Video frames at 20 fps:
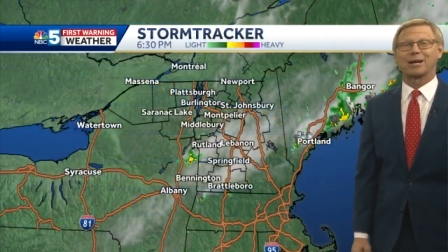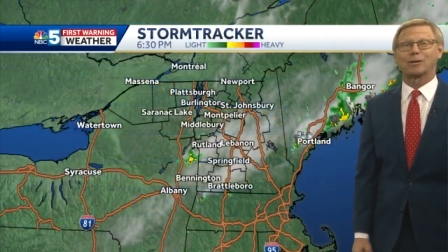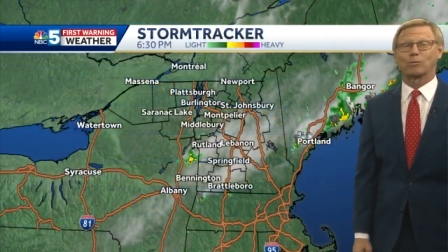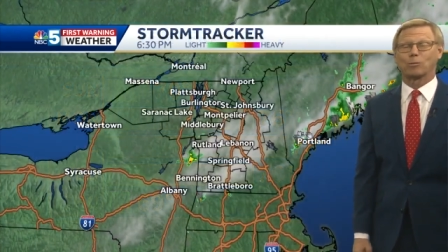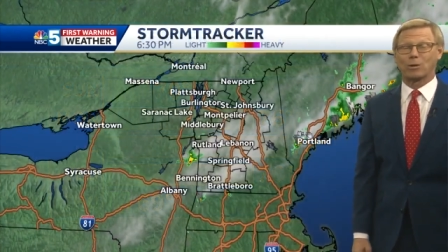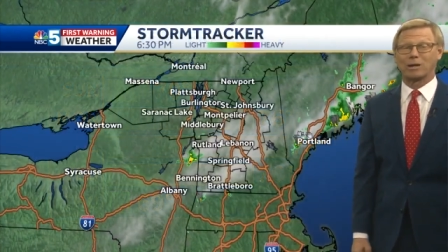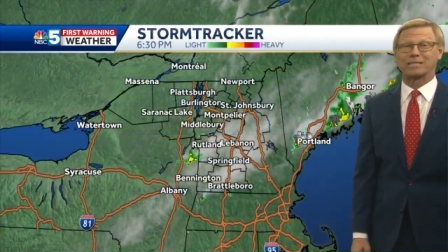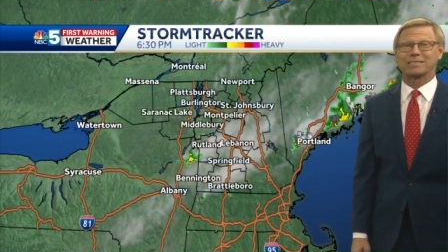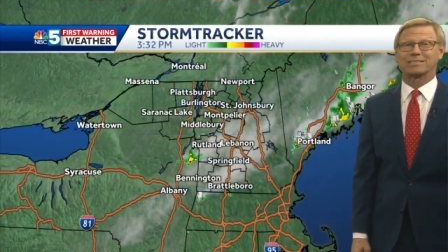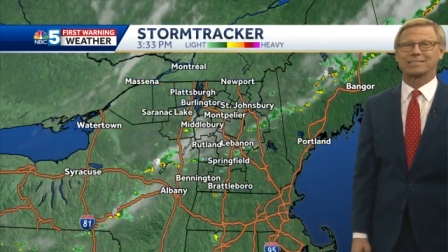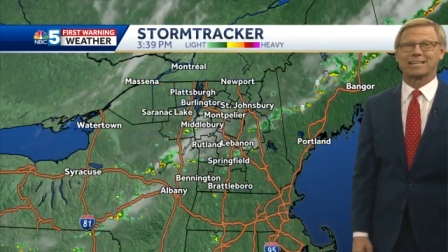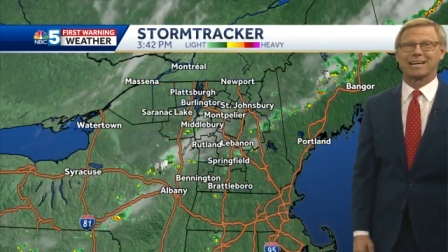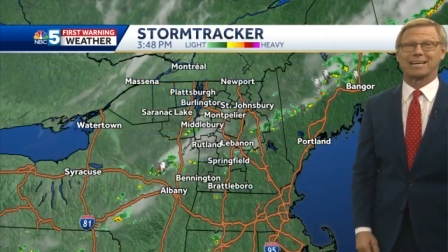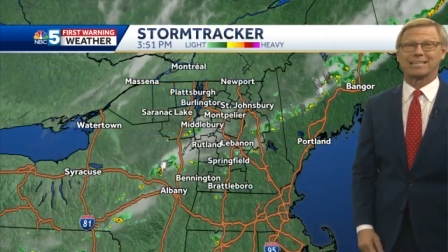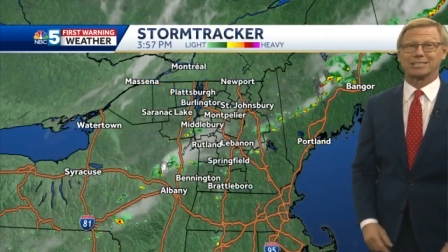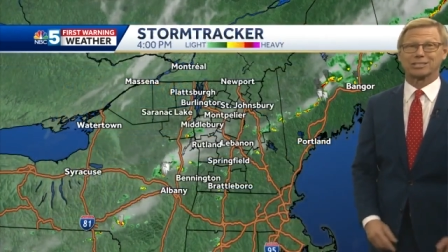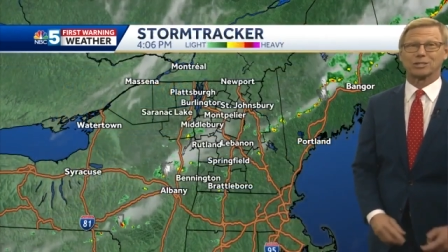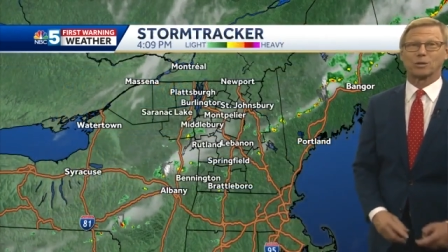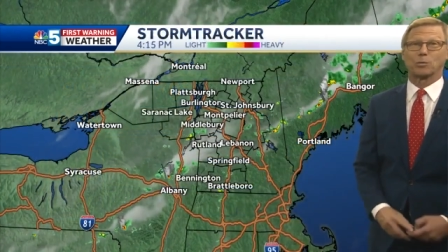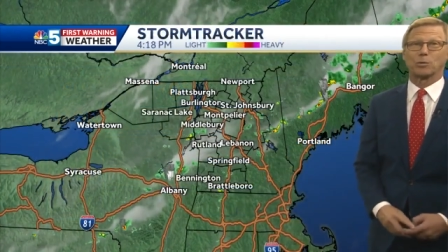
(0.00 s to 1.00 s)
on Wednesday.
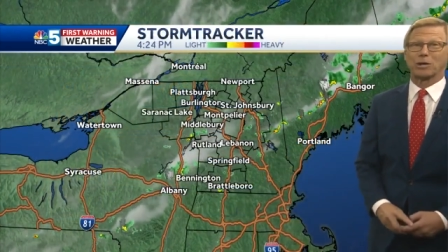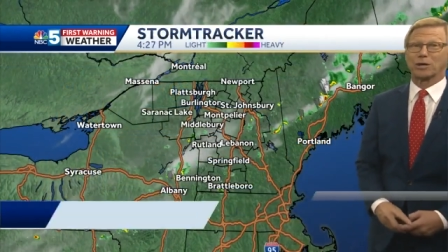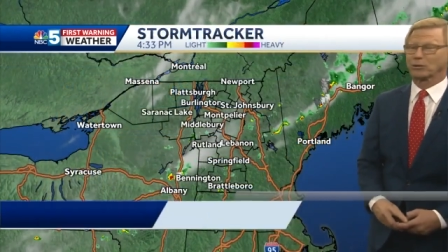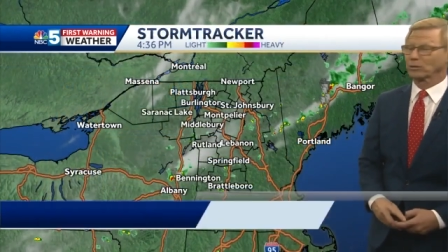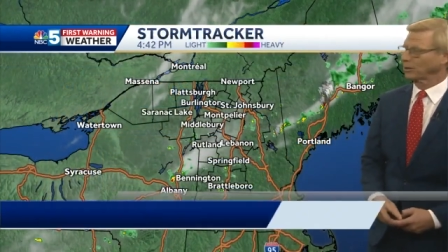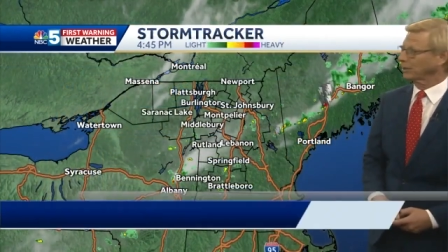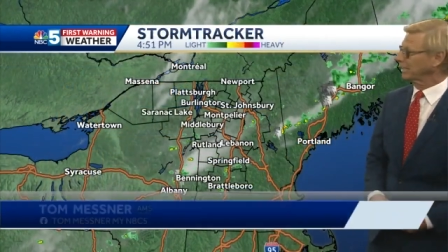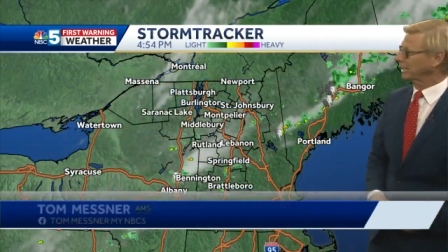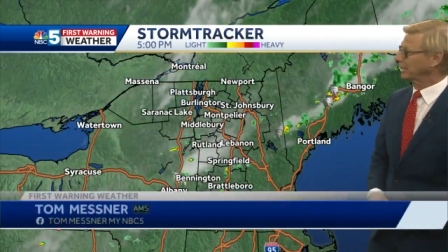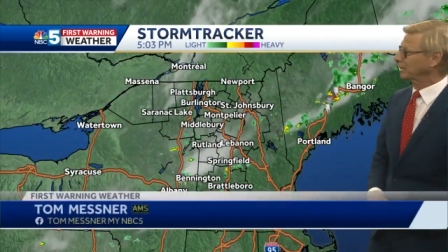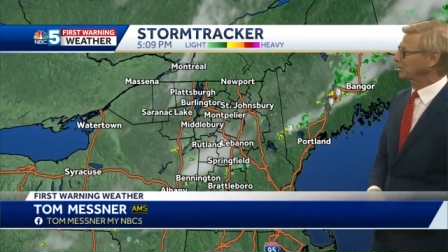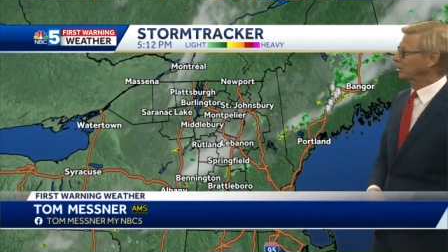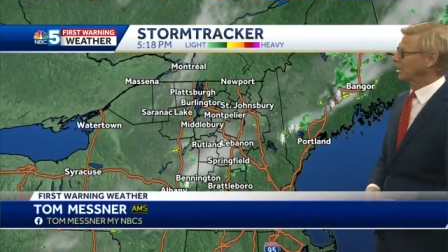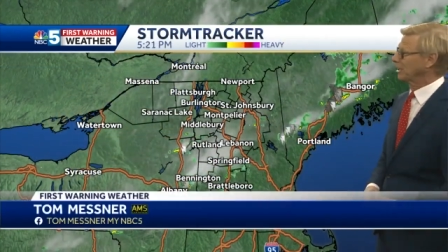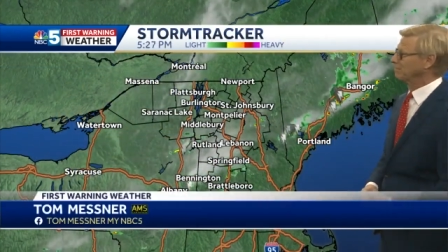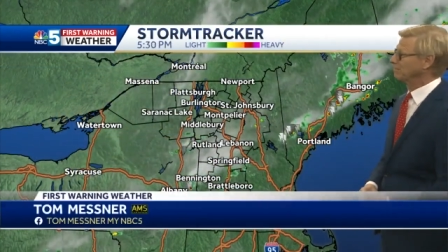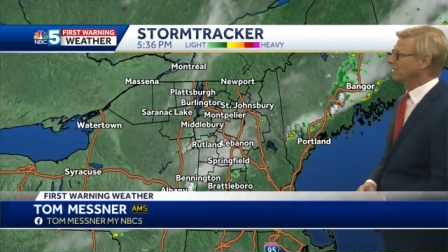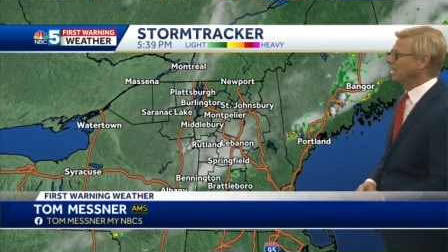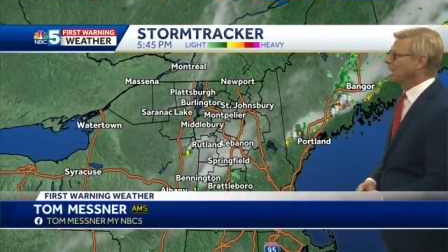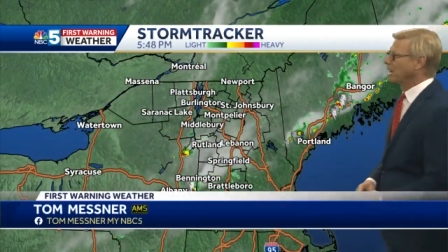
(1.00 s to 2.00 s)
So we are looking
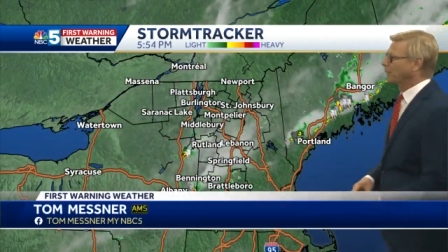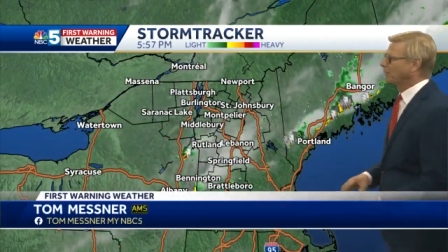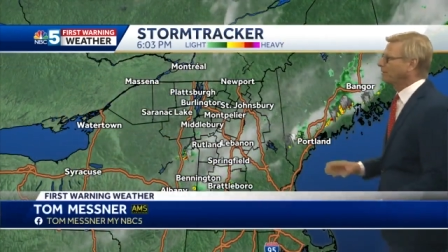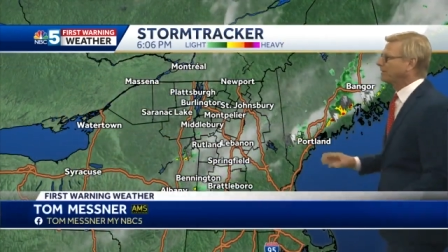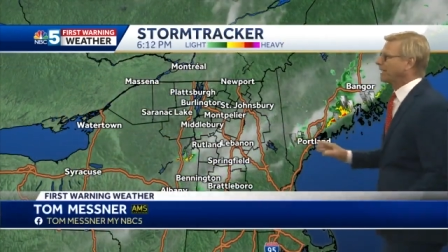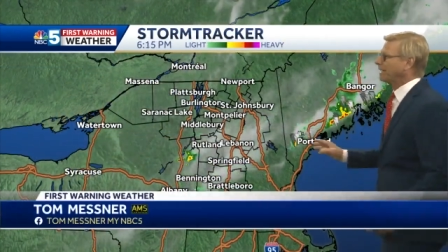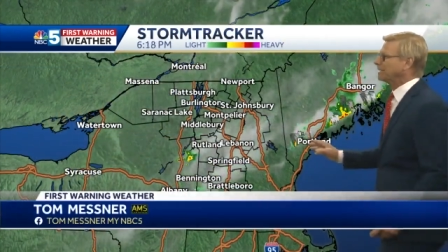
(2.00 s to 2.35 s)
good. We've